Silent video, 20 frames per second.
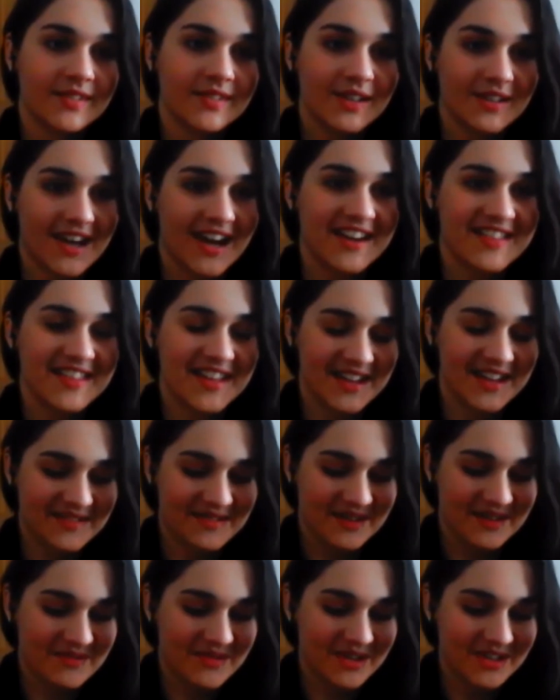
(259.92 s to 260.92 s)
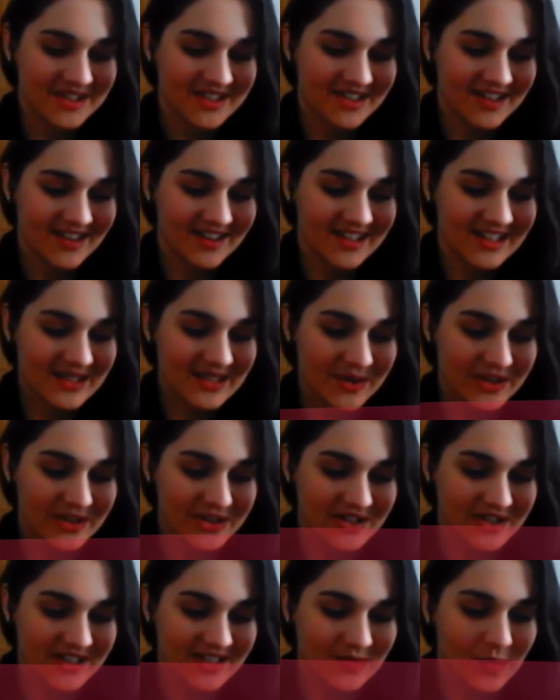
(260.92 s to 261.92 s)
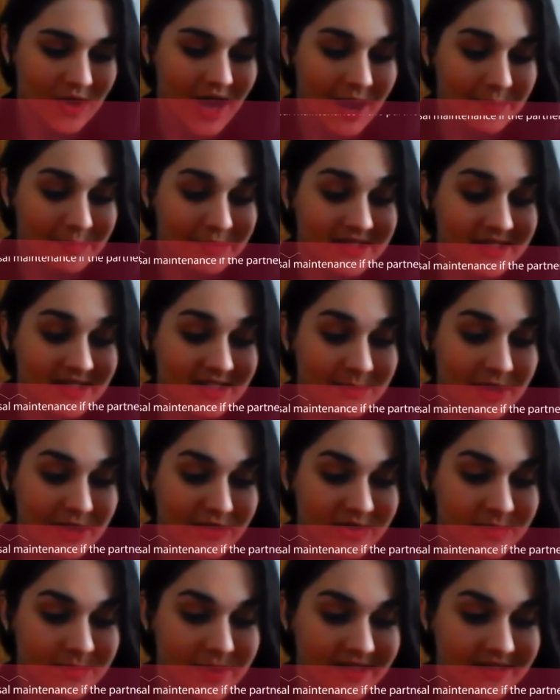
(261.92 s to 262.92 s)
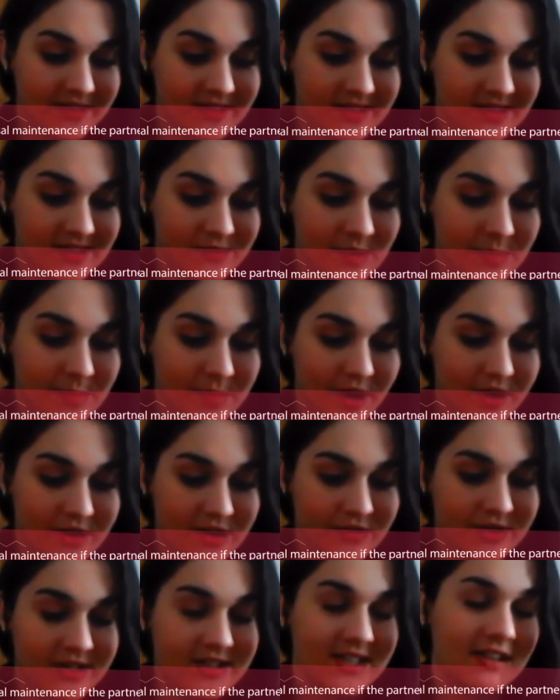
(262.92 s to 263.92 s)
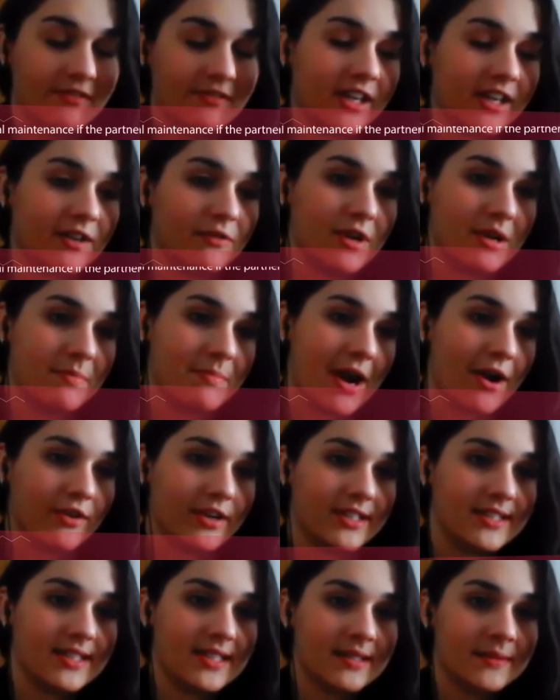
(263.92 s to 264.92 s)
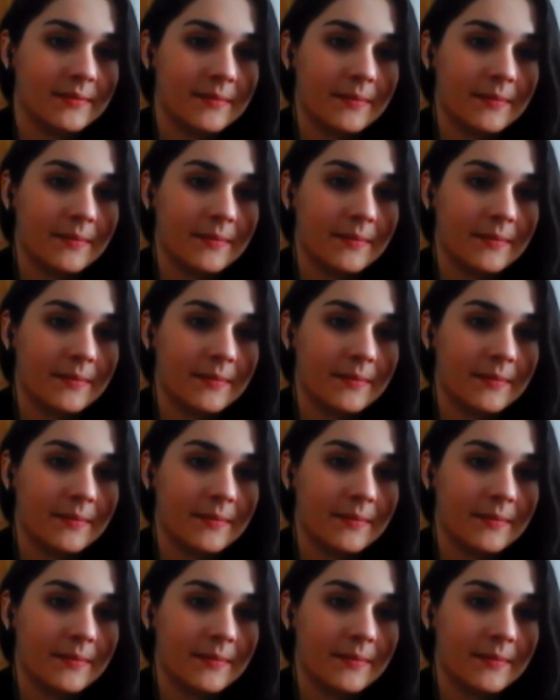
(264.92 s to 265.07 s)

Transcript: Okay, thank you very much. Our next question is, what happens to spousal maintenance if the partner receiving it remarries?